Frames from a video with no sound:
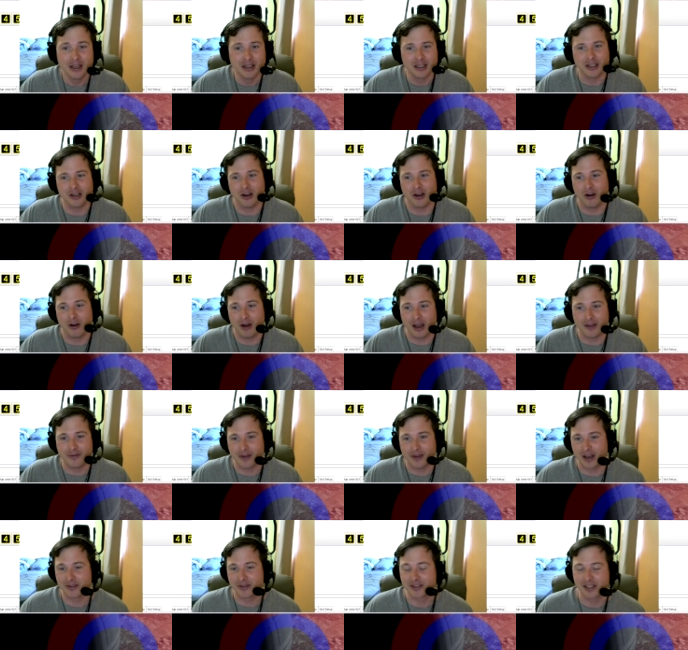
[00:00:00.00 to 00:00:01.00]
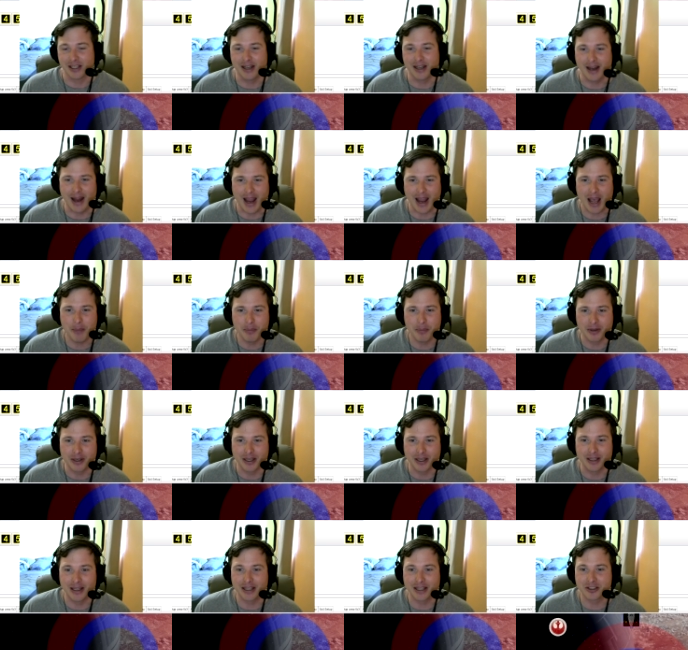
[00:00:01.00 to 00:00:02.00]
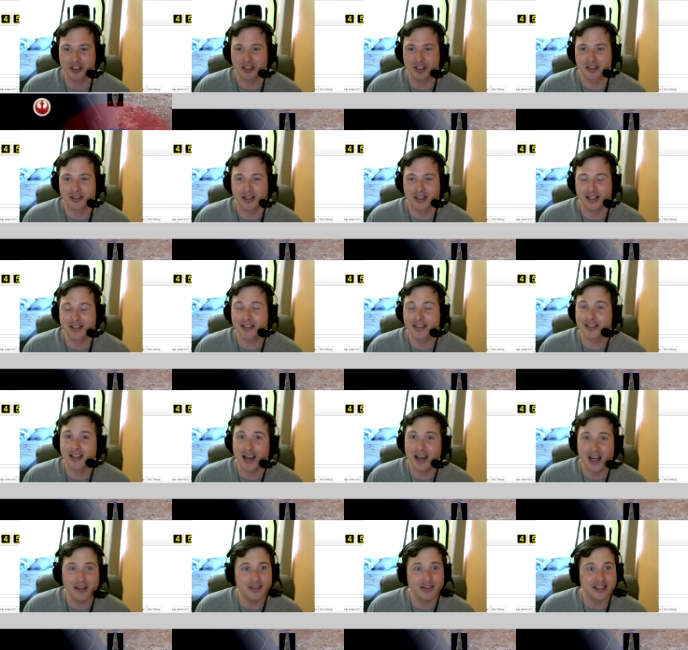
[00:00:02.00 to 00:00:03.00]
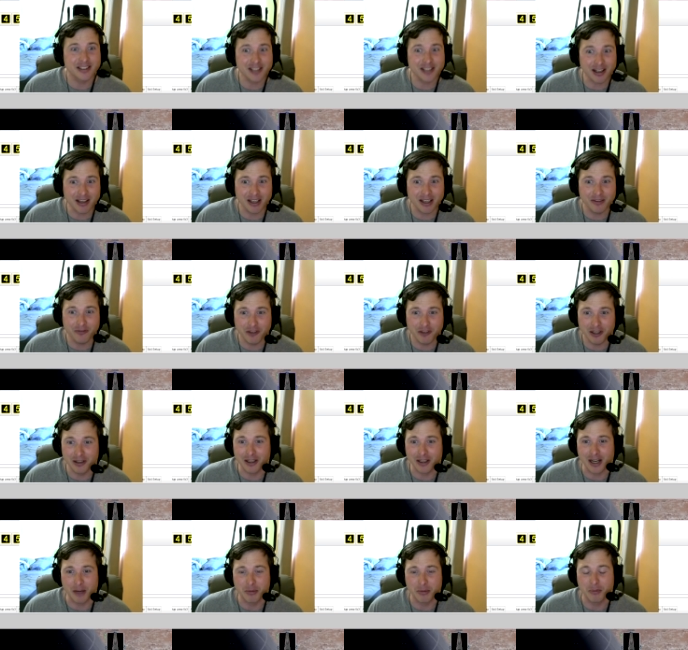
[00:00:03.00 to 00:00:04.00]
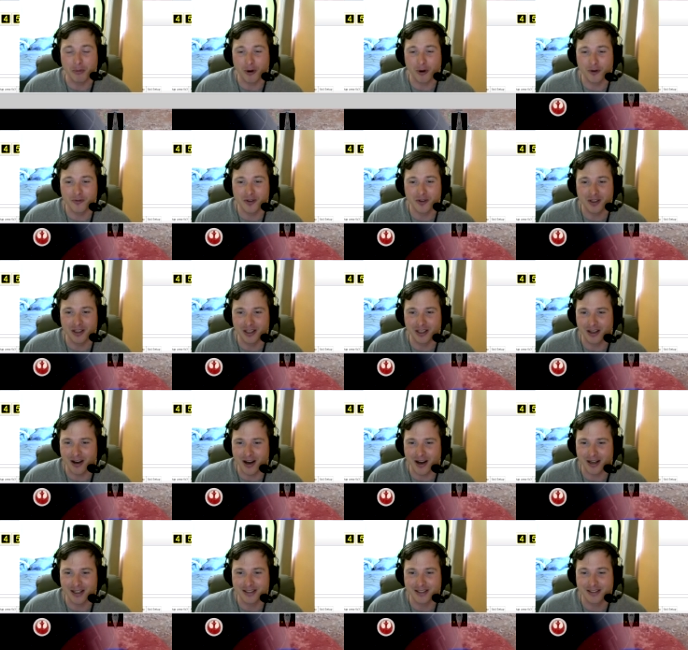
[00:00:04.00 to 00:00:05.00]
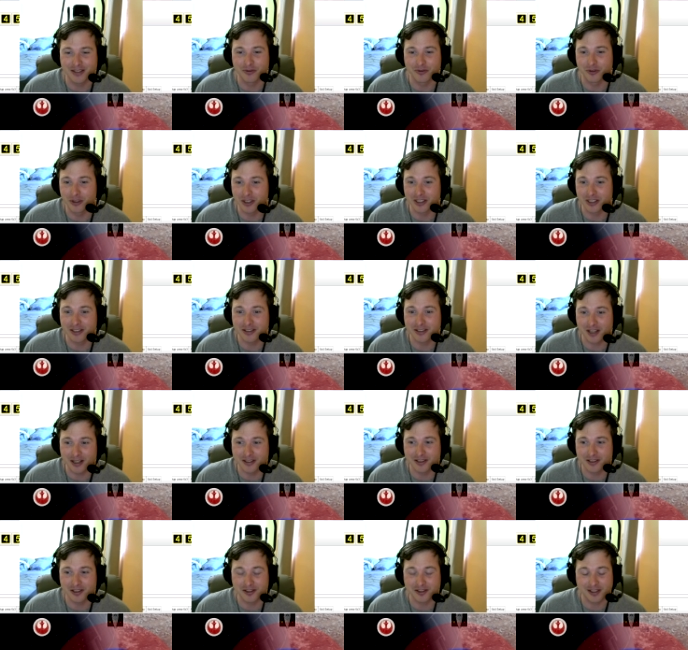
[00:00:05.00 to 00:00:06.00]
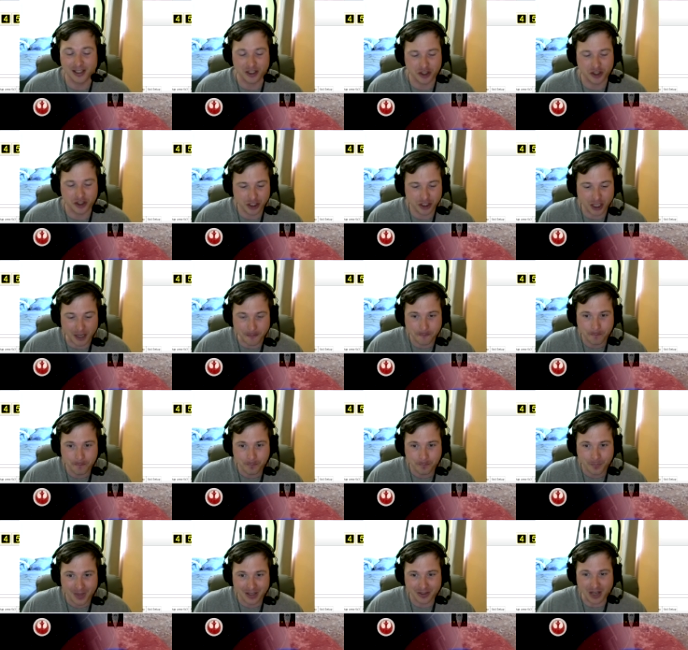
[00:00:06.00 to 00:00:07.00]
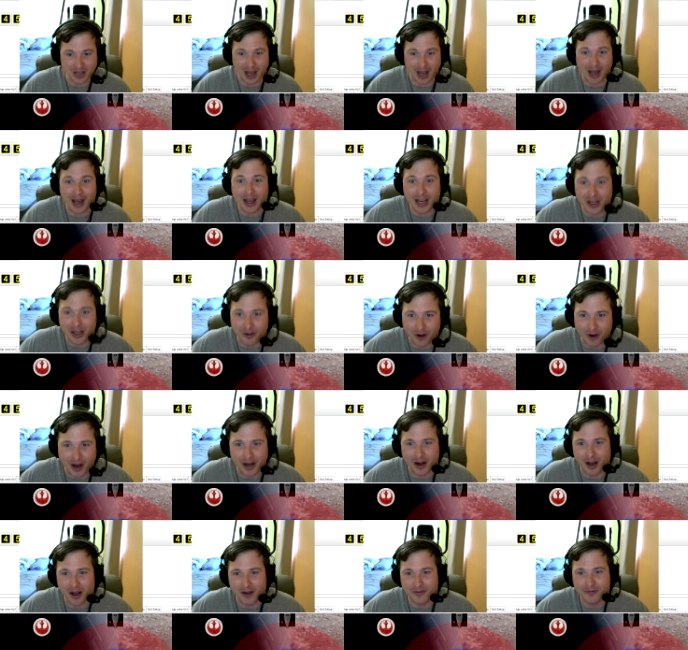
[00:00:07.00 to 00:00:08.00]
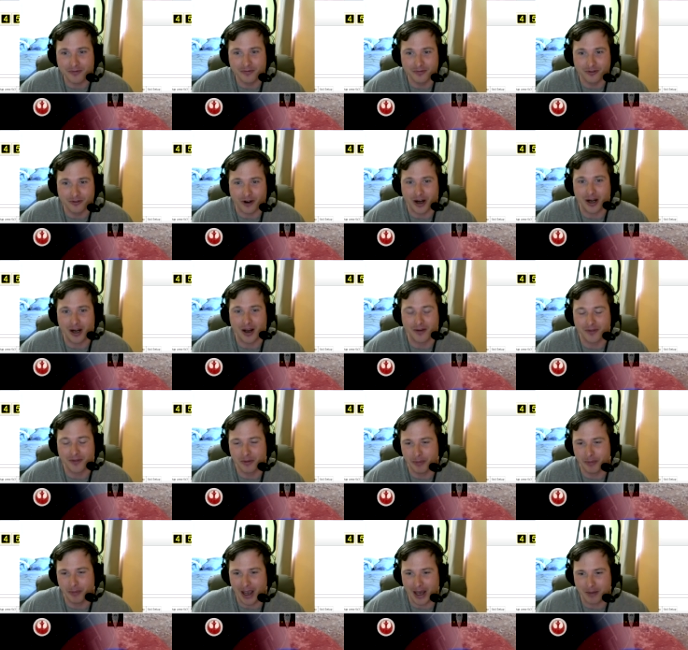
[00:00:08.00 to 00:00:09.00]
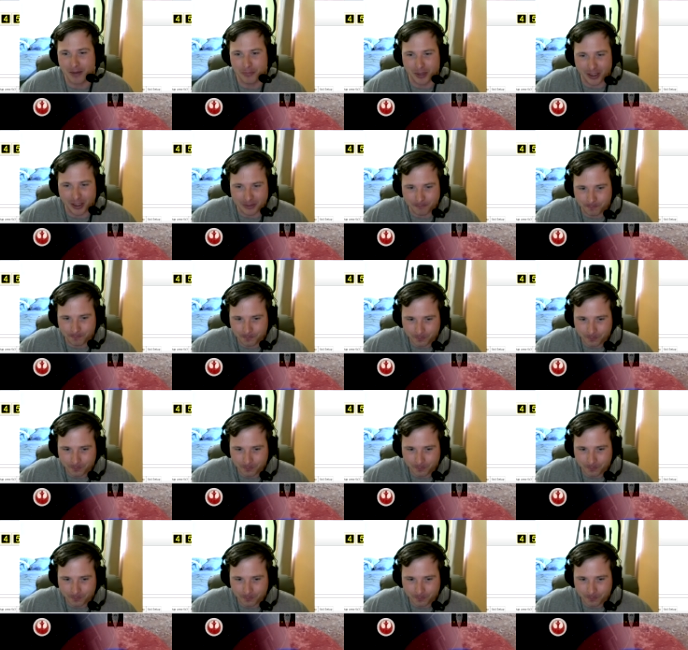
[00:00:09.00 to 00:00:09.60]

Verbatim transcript: You know, I've I've seen it happen, and it just that's a kind of a sucky feeling. I'll be perfectly honest. It really sucks to see a ship die right off right off the bat, but